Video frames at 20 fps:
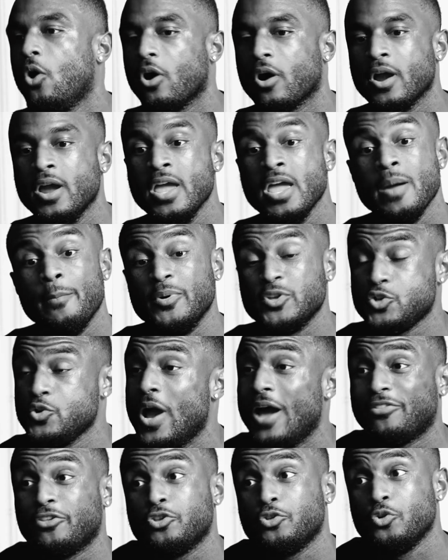are, but you
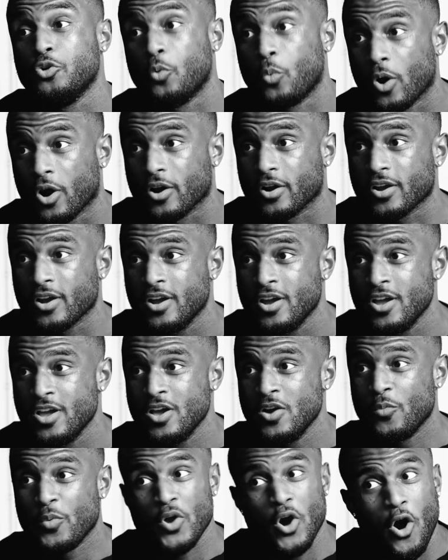have to do the work.
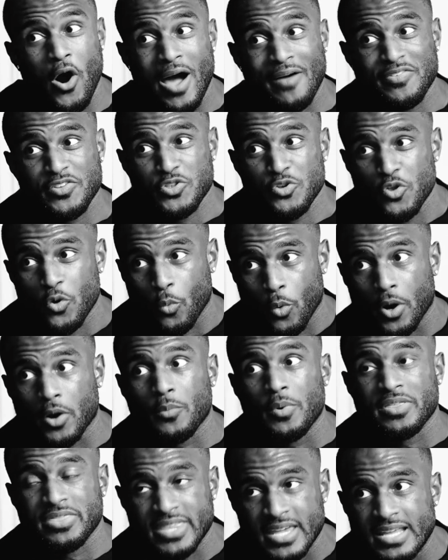We all have to do the work
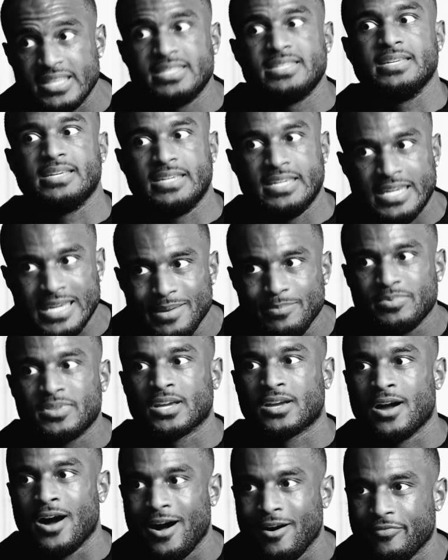within to keep the
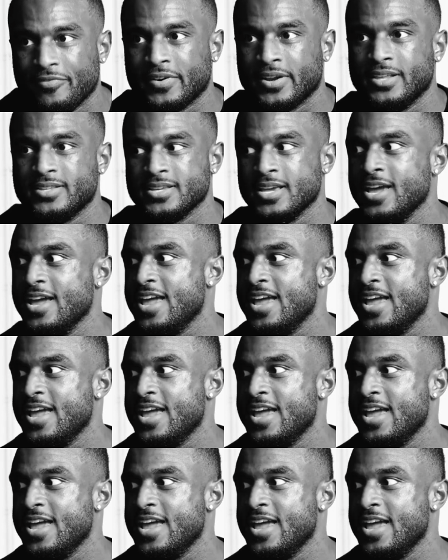confidence.